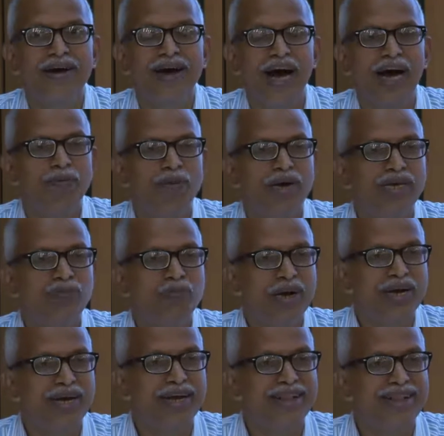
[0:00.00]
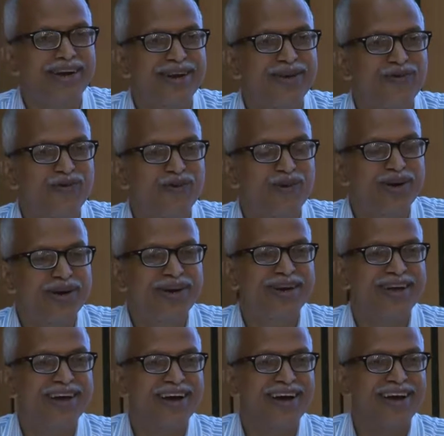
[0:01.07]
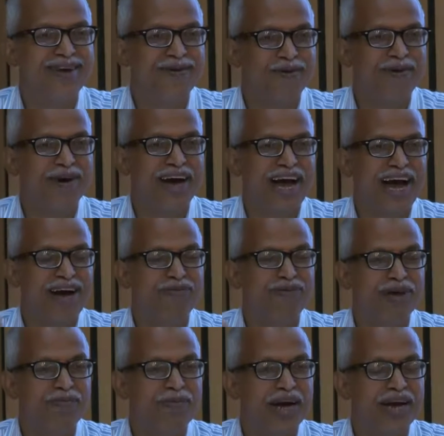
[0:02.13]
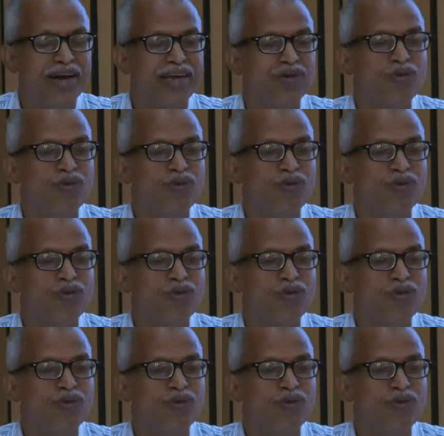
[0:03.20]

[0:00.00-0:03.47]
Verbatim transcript: I'm expecting that you should you know, have some ideas.